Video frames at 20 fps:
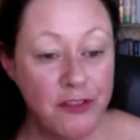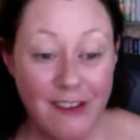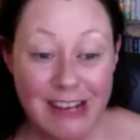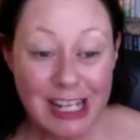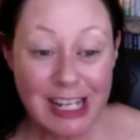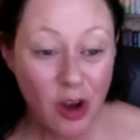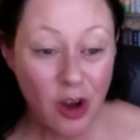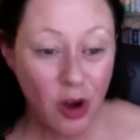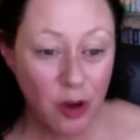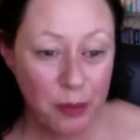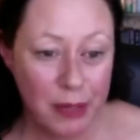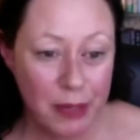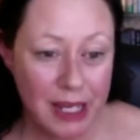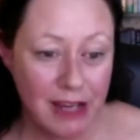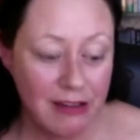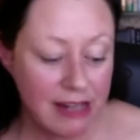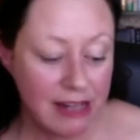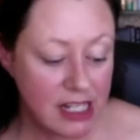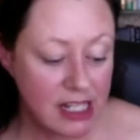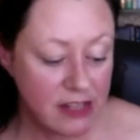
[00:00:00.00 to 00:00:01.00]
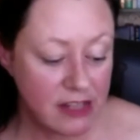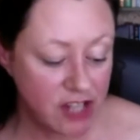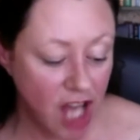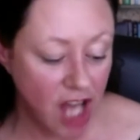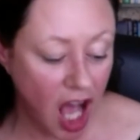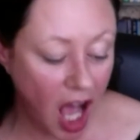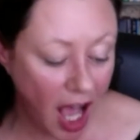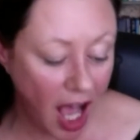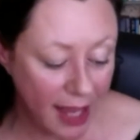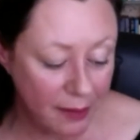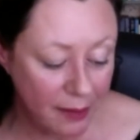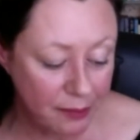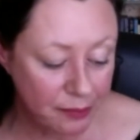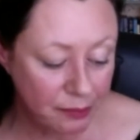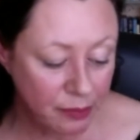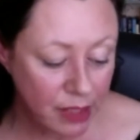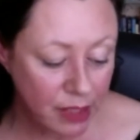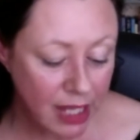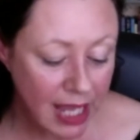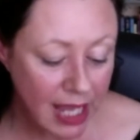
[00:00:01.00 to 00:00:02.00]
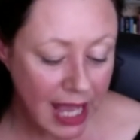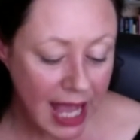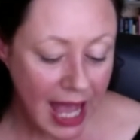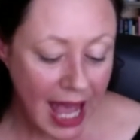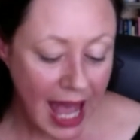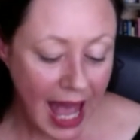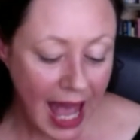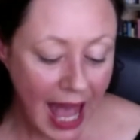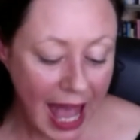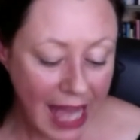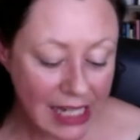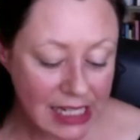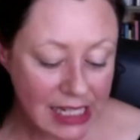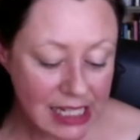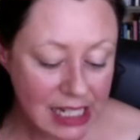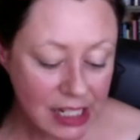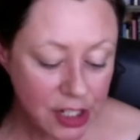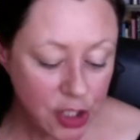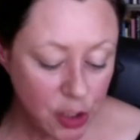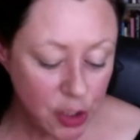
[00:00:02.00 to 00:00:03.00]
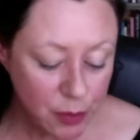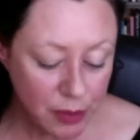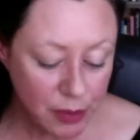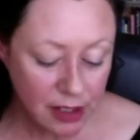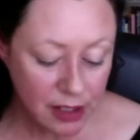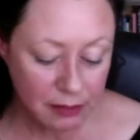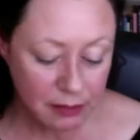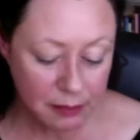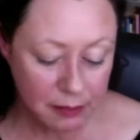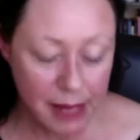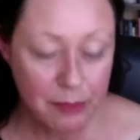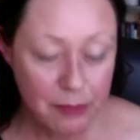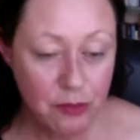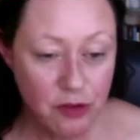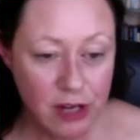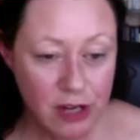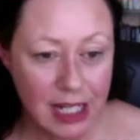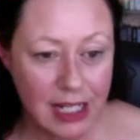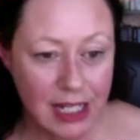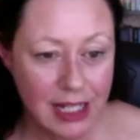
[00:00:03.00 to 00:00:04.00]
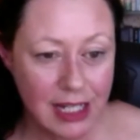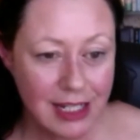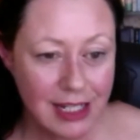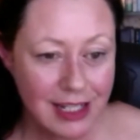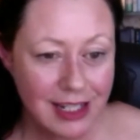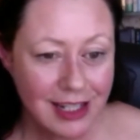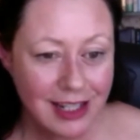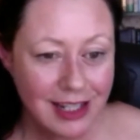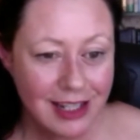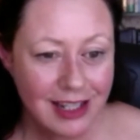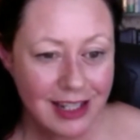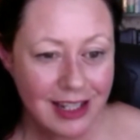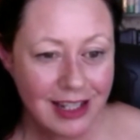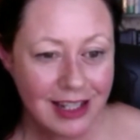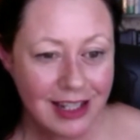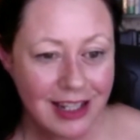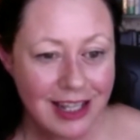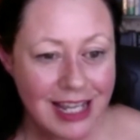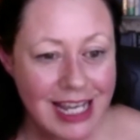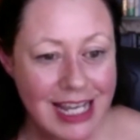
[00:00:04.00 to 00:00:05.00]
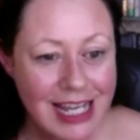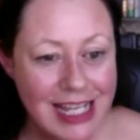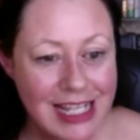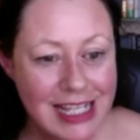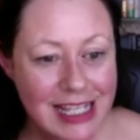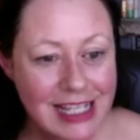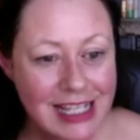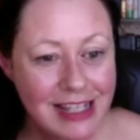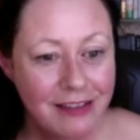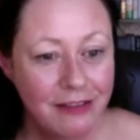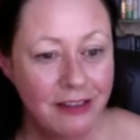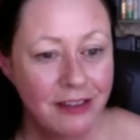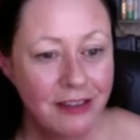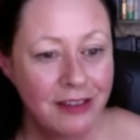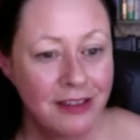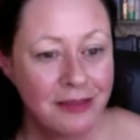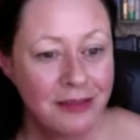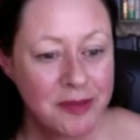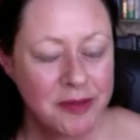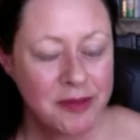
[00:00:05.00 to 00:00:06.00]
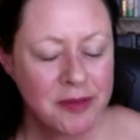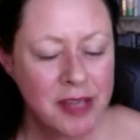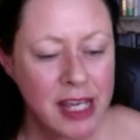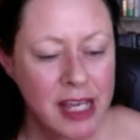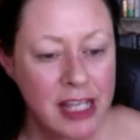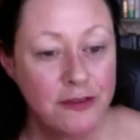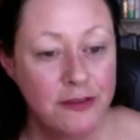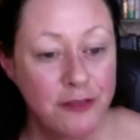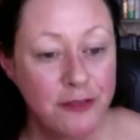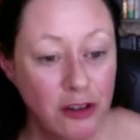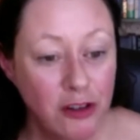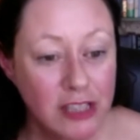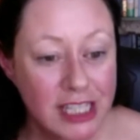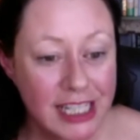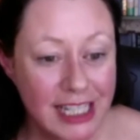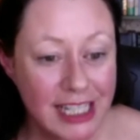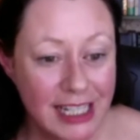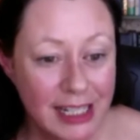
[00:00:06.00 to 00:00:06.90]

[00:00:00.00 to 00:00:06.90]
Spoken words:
long periods of time. And human memory is faulty.